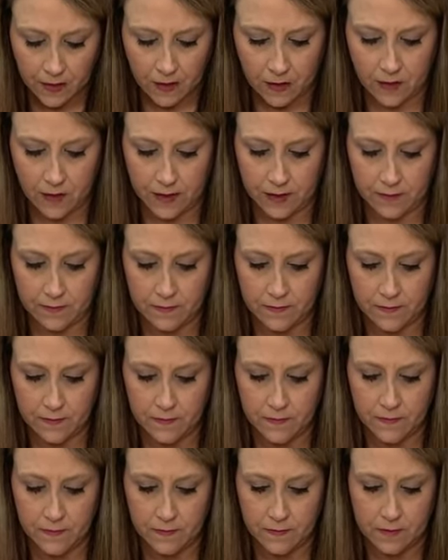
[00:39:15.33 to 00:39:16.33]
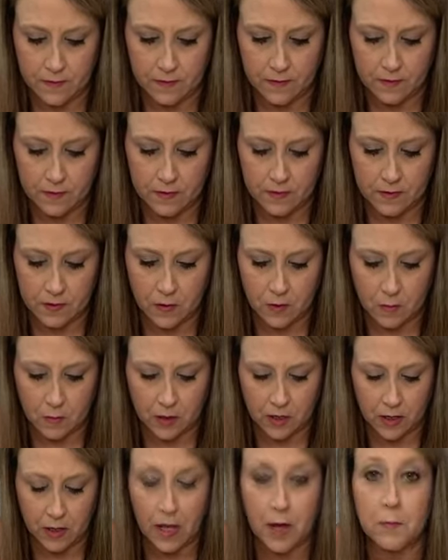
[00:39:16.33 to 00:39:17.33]
All right. So I'm
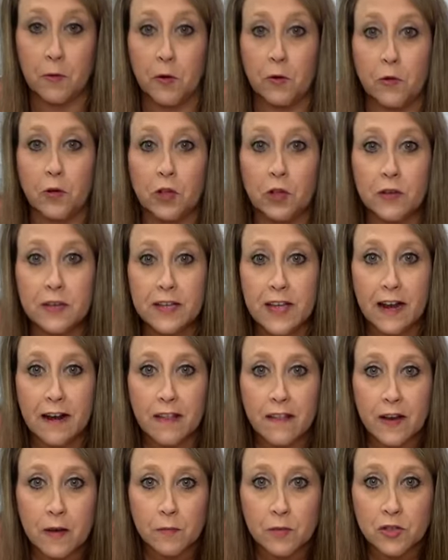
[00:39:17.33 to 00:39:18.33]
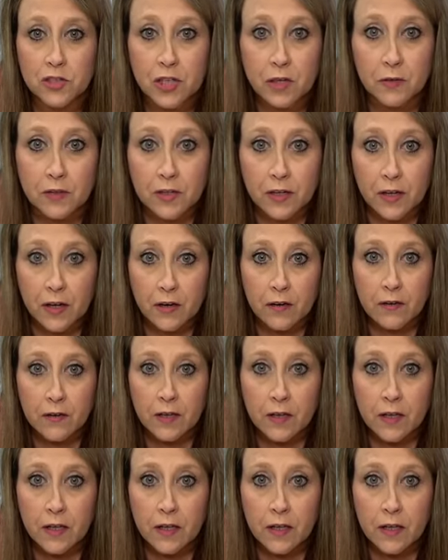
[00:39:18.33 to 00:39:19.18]
gonna, I'm gonna glue it down and then I'm gonna show it to y'all.